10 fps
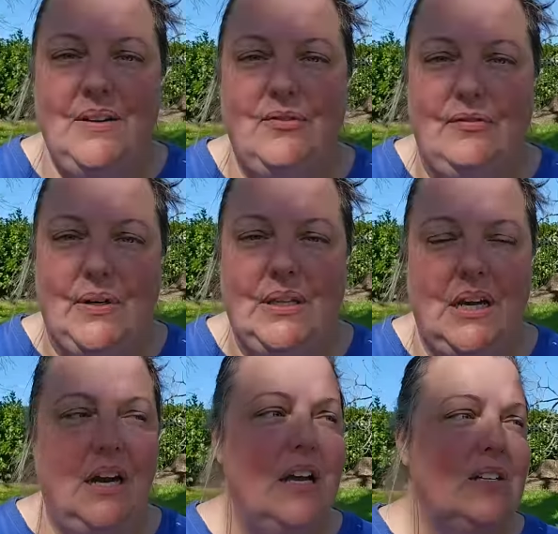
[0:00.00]
even
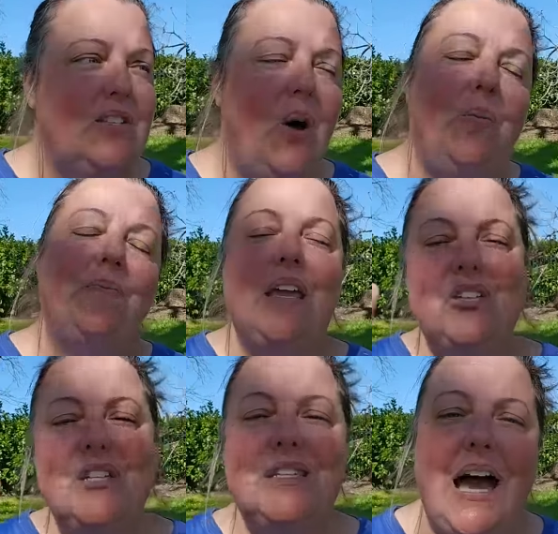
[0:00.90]
further. So
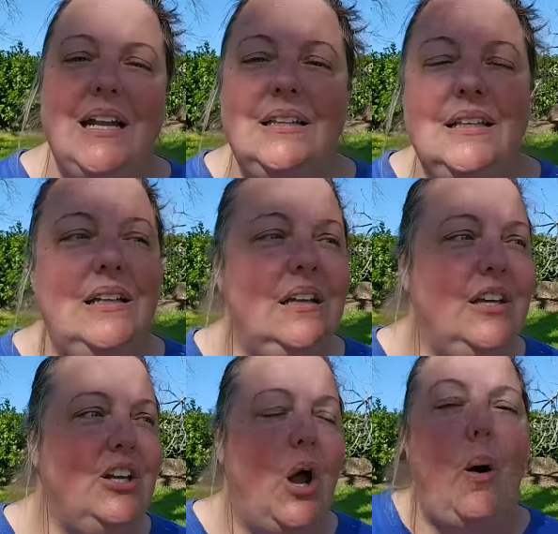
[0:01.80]
she's got a little,
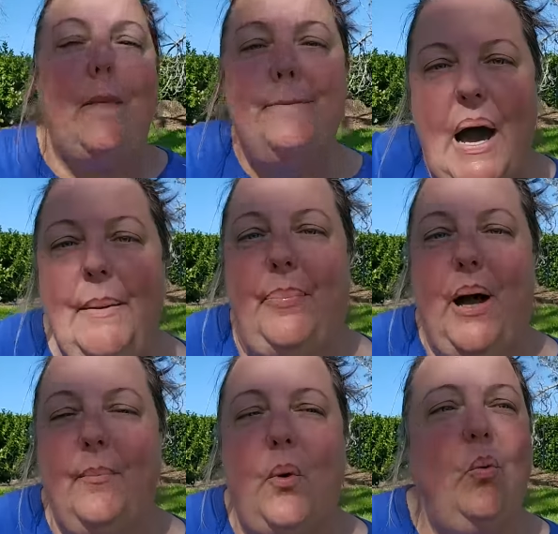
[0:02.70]
you know, butt
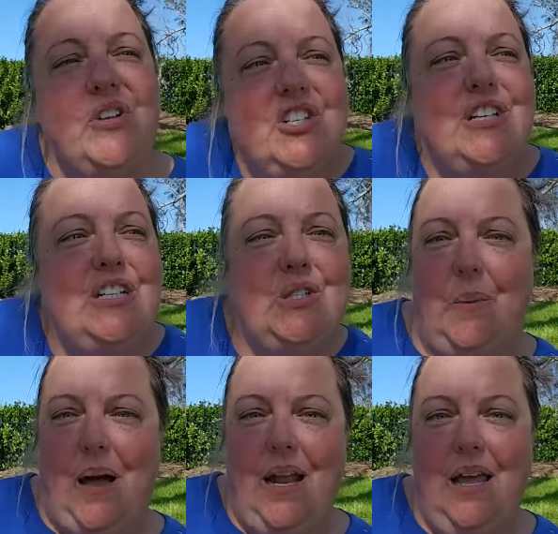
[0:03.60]
bump. What you gonna do
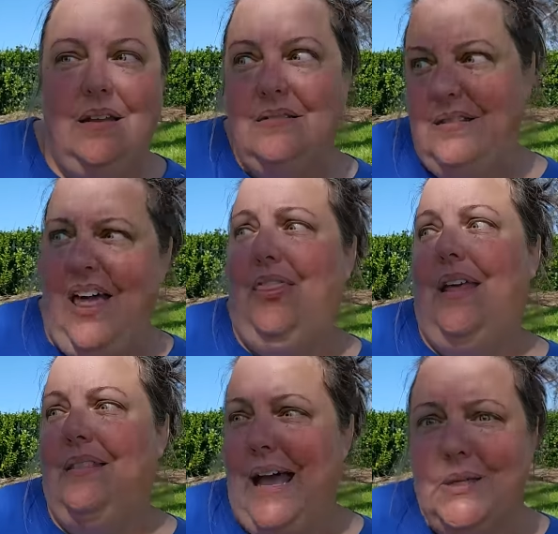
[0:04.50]
about it?
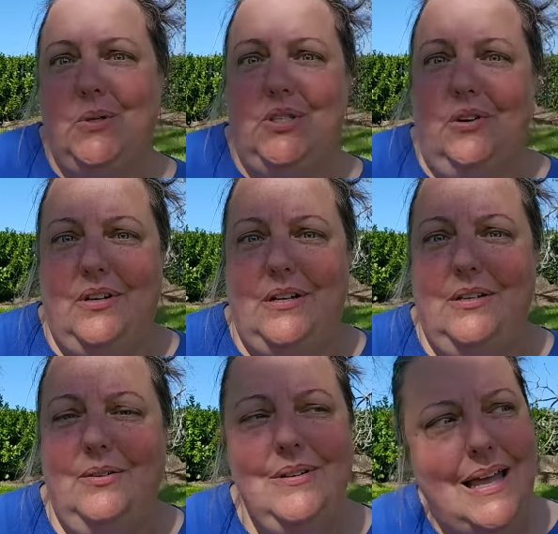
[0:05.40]
Nothing, that's what you're gonna
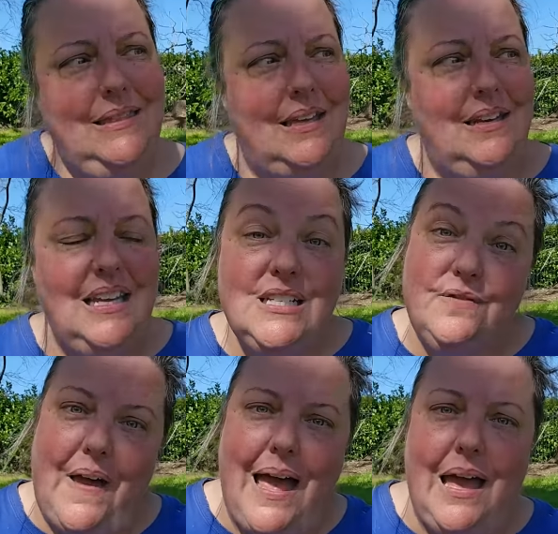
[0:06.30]
do. Nothing, it's
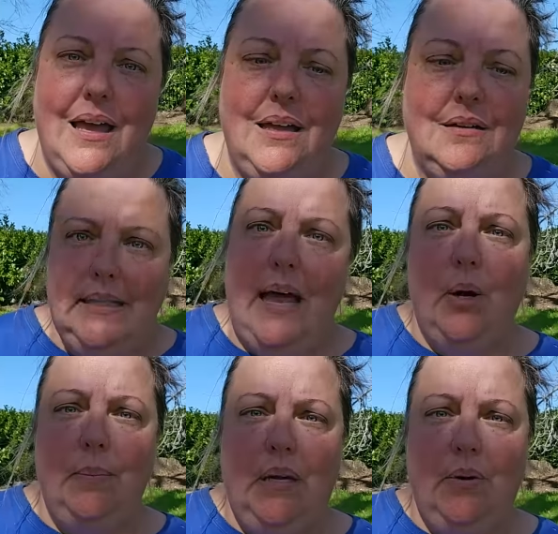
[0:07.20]
fine. Let
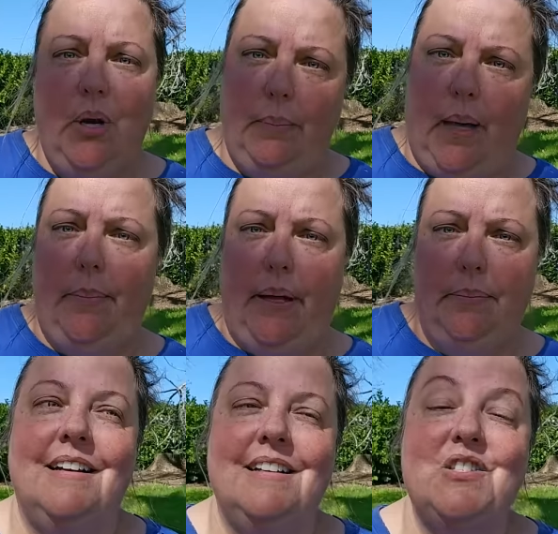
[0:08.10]
her be with her butt
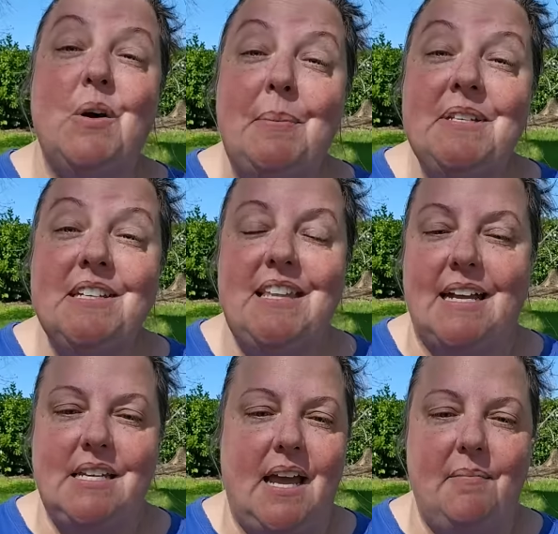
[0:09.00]
bump. So up until
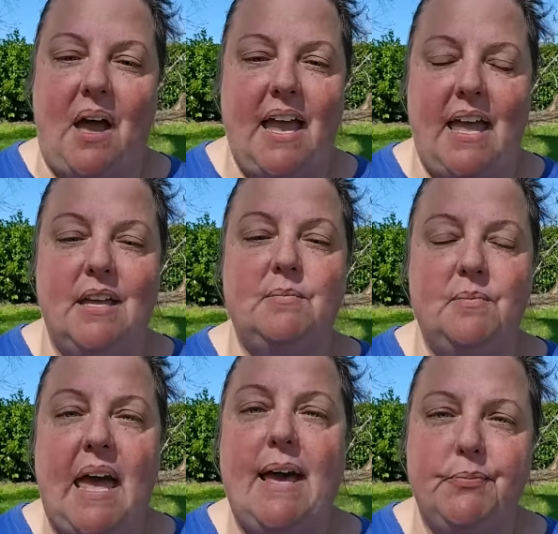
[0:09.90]
that time, I had
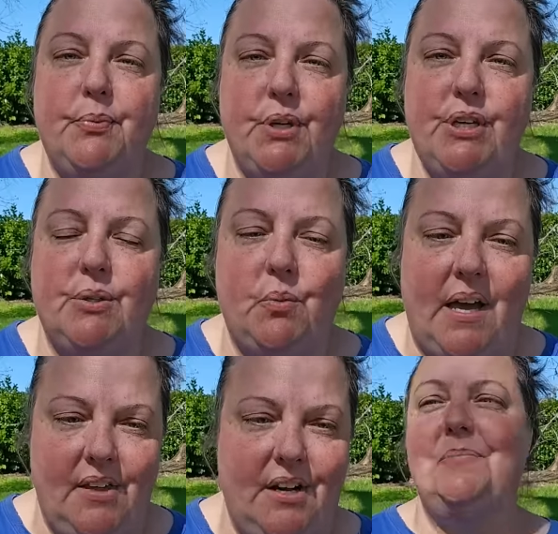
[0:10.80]
had pretty good
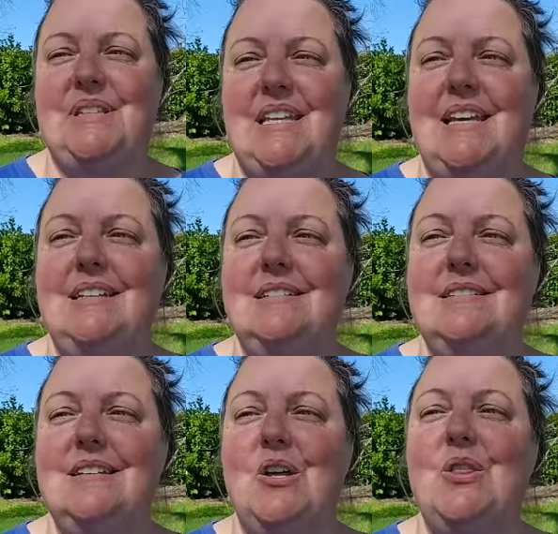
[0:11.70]
weather, but
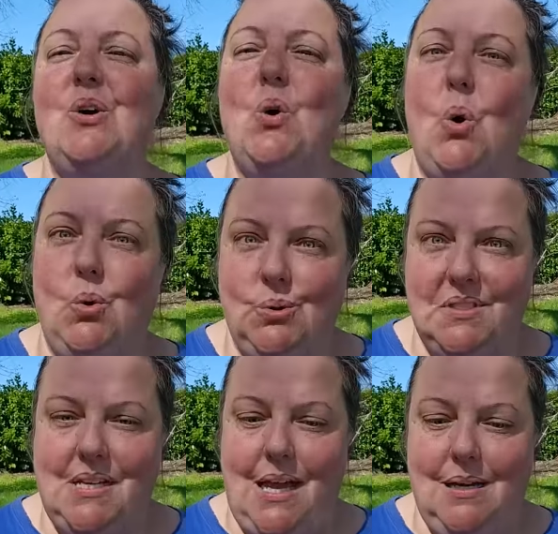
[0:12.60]
then the
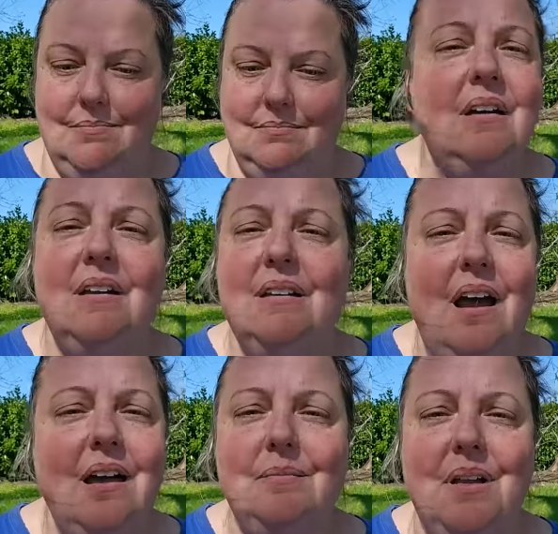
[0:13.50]
cold came. And
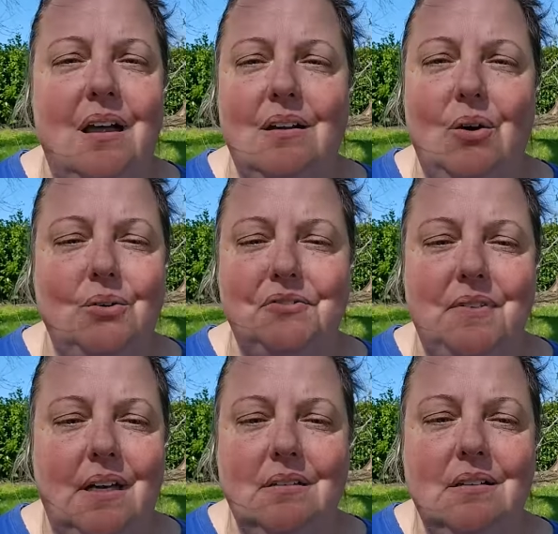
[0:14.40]
I am not a cold fan.